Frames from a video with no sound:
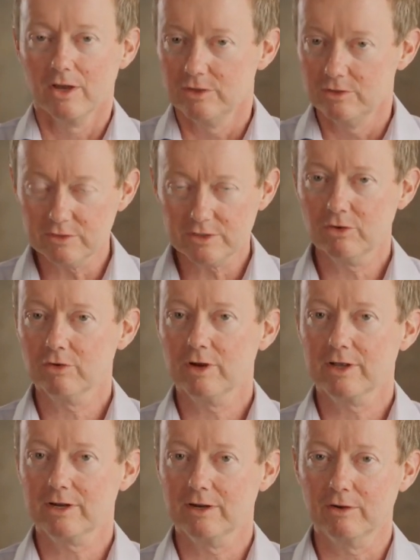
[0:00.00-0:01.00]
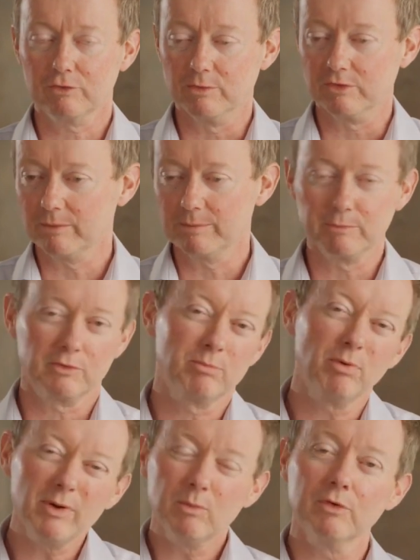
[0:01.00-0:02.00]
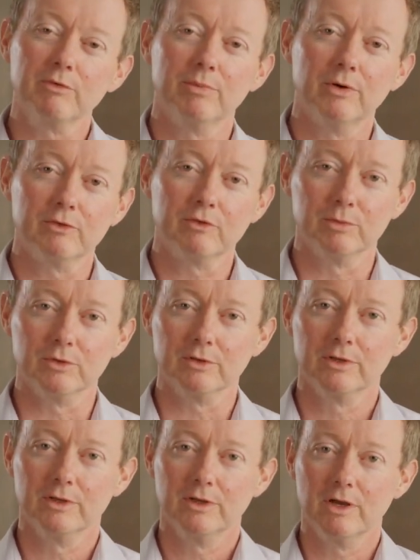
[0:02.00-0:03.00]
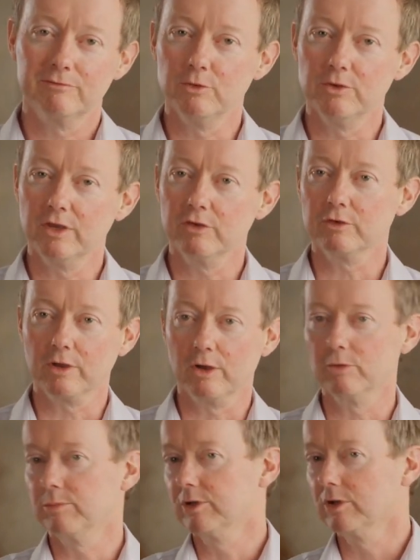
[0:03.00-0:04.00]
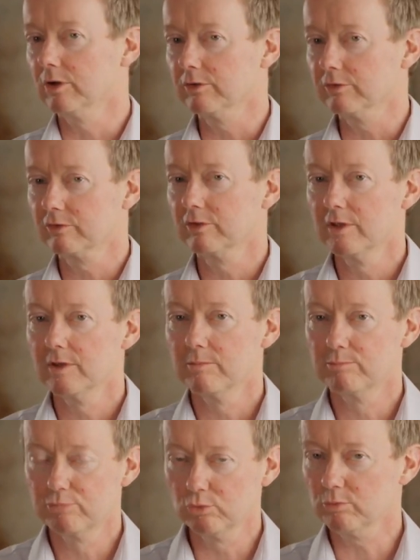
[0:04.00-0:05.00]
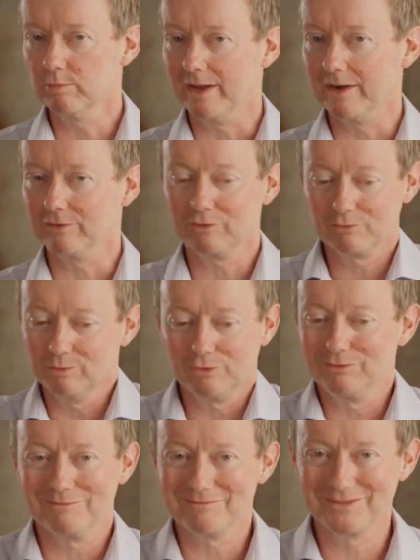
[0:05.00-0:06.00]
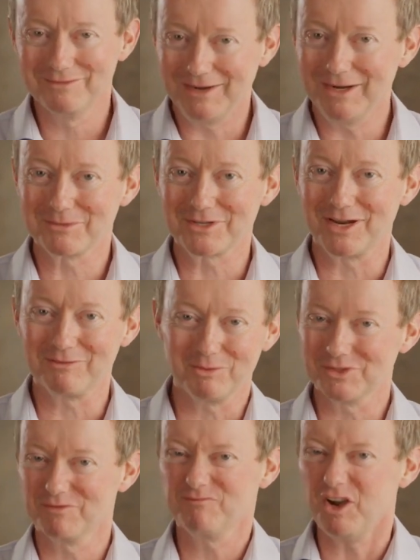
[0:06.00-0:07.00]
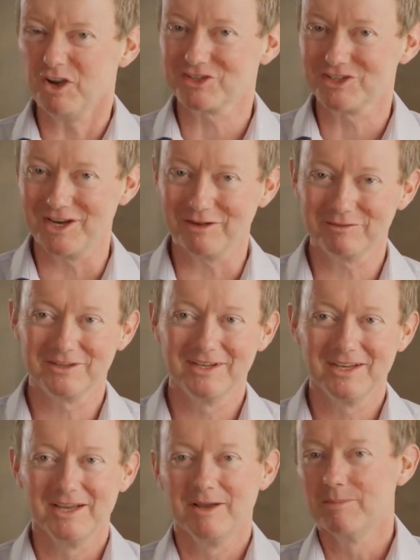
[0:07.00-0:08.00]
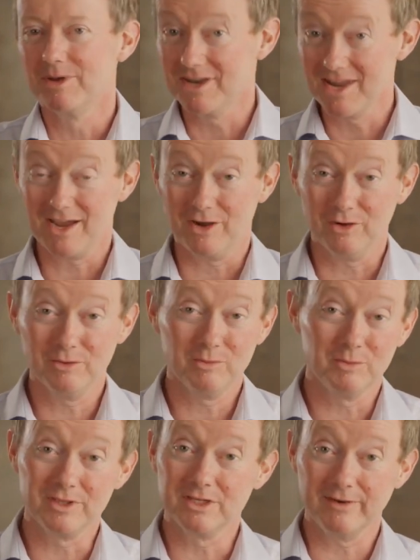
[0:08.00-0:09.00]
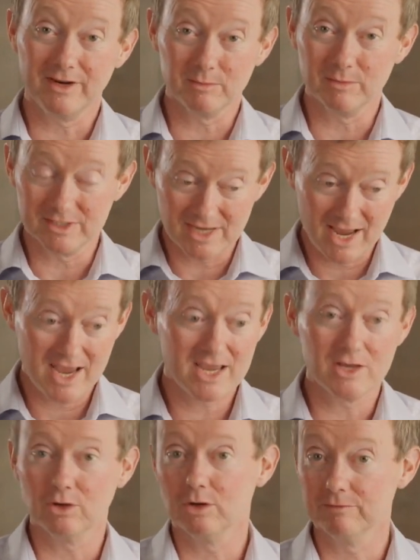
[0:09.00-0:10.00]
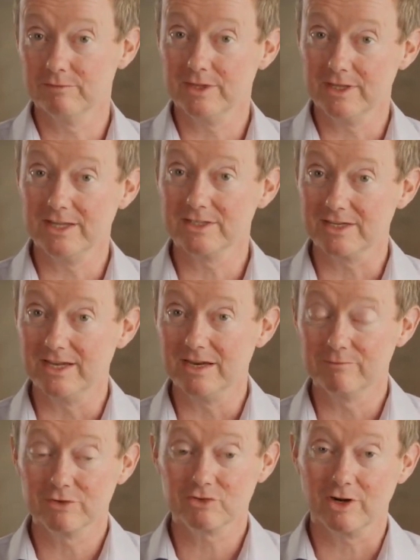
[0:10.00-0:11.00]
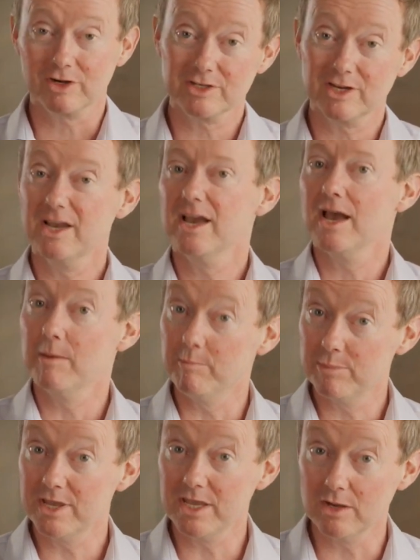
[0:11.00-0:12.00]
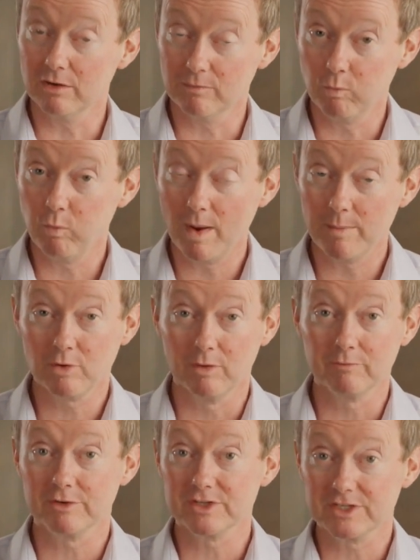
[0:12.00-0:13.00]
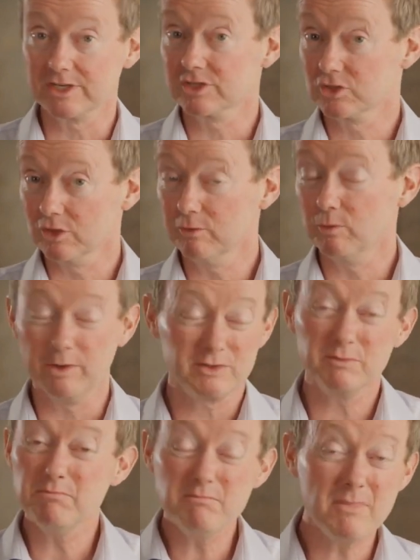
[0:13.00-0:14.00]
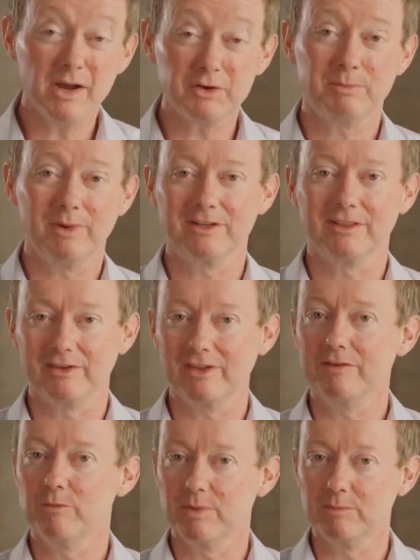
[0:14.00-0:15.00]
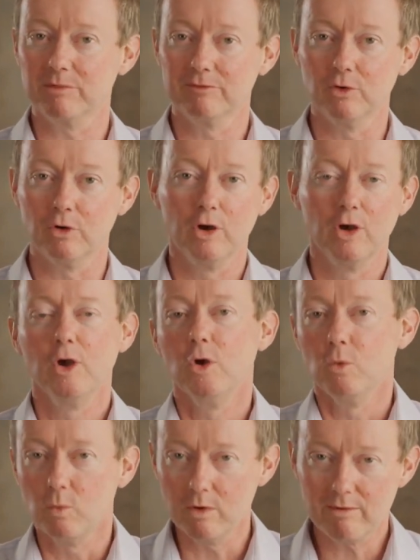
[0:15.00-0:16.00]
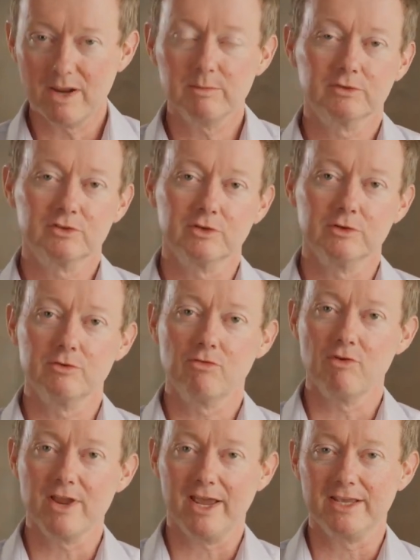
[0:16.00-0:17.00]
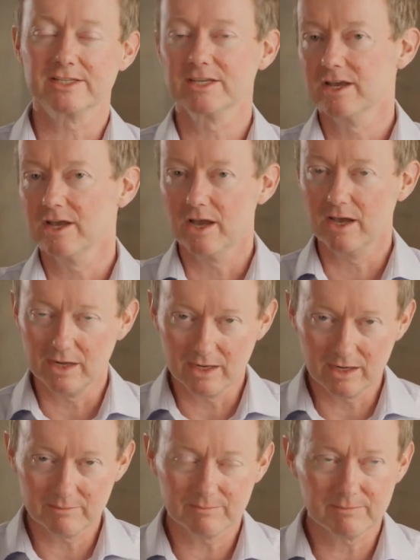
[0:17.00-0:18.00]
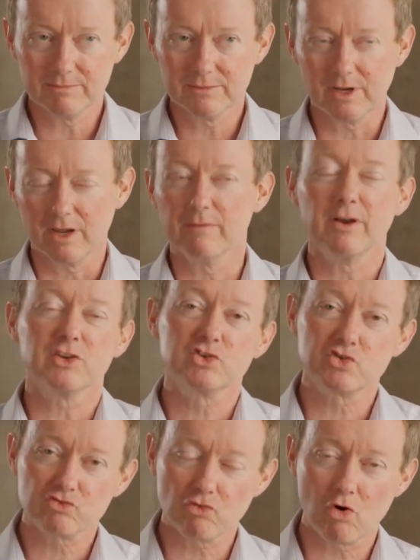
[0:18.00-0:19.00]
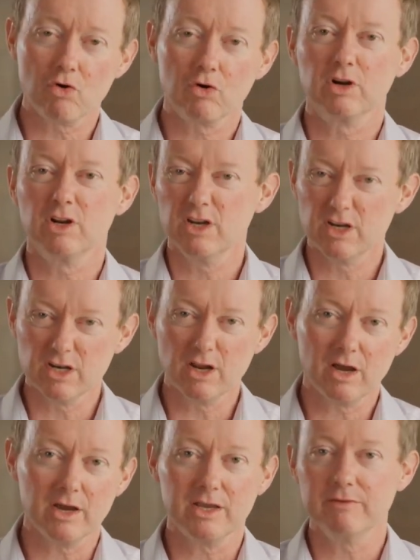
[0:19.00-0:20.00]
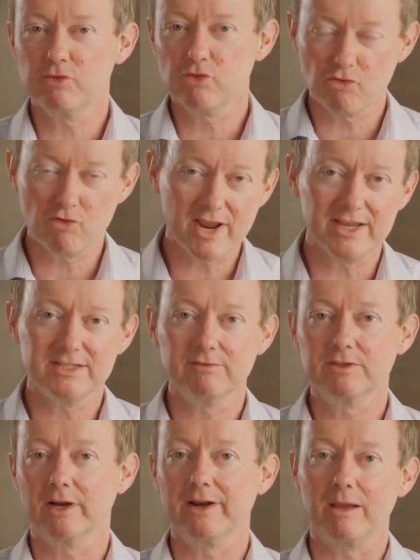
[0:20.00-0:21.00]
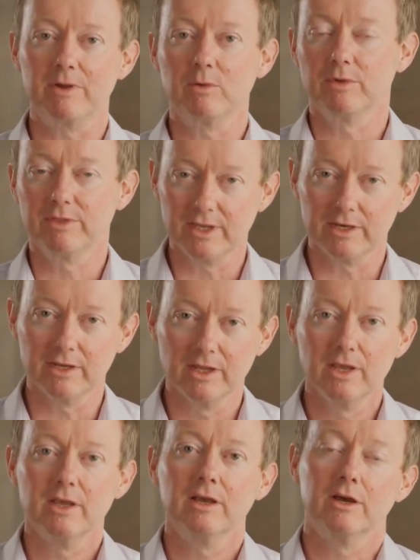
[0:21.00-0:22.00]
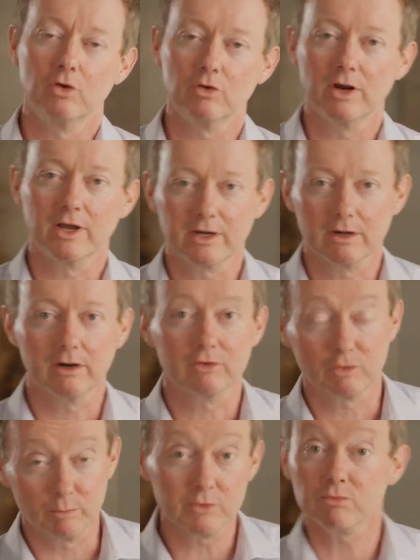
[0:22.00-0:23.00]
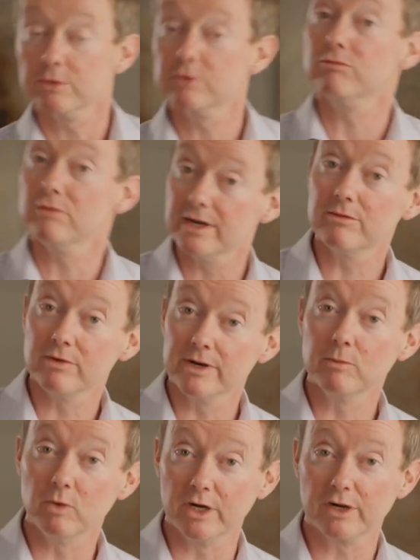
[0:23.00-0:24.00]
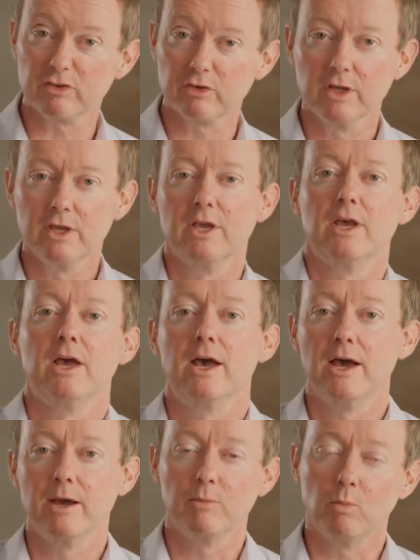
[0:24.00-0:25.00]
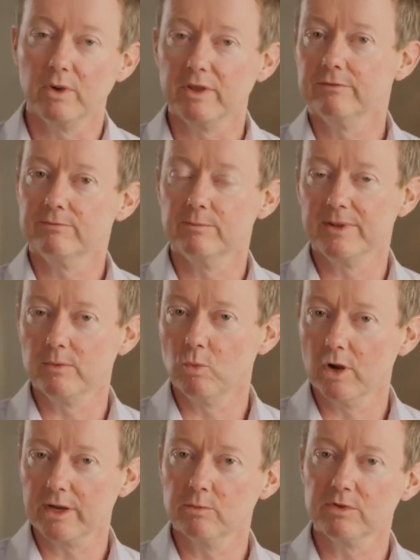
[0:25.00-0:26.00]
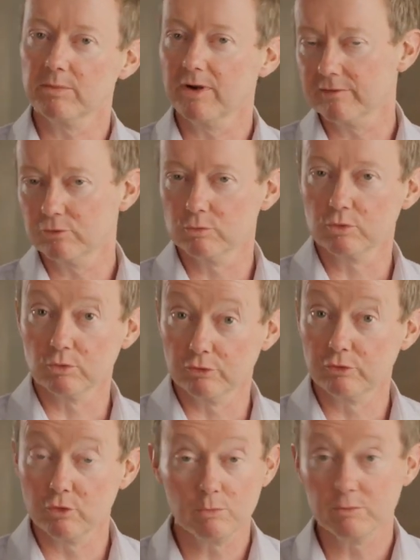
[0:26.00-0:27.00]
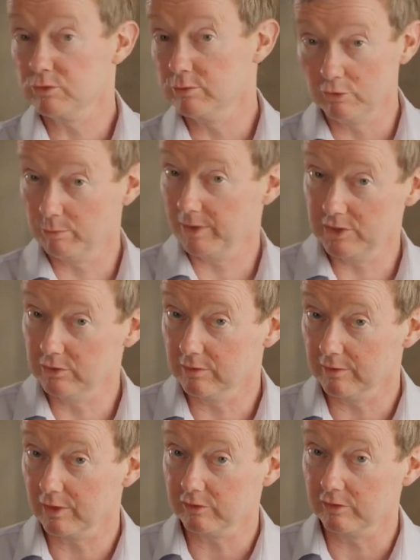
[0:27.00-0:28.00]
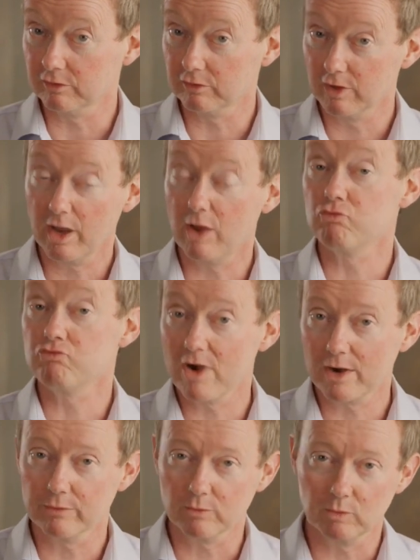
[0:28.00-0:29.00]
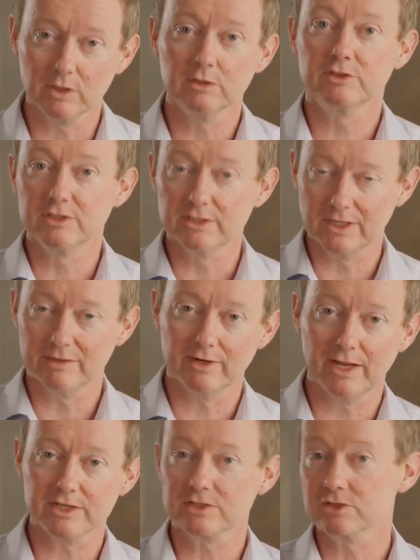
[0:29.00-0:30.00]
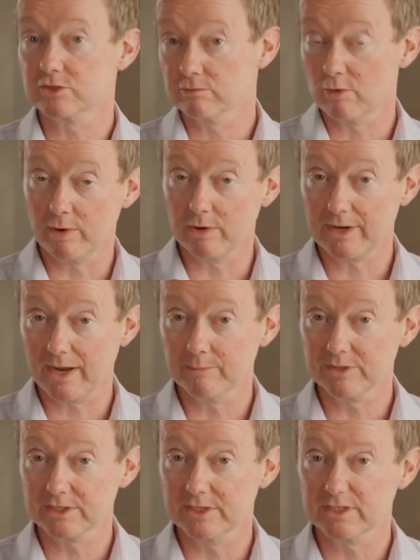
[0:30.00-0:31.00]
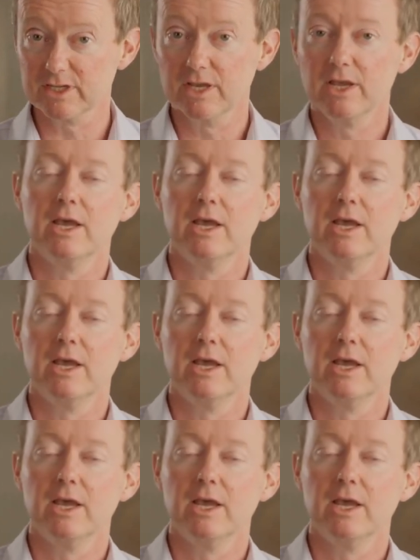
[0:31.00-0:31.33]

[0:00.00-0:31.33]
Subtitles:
Using an online classroom is something which probably wasn't possible a few years ago because broadband just wasn't developed enough, wasn't fast enough. But now, with the development A, of the internet infrastructure, and B, of web conferencing software, which is much better than it's ever been before, we're able to create a strong, live, creative dynamic within an online classroom, which really, really works. We've been working with a platform called Zooms, used by universities around the world to deliver lessons to remote campuses.